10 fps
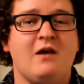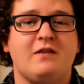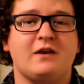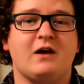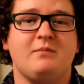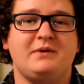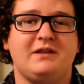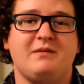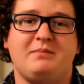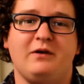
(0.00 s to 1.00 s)
the company
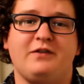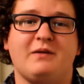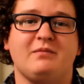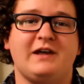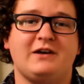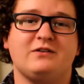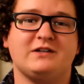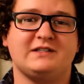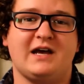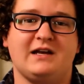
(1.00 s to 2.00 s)
that built them later
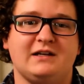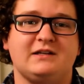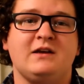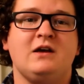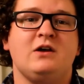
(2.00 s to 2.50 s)
decided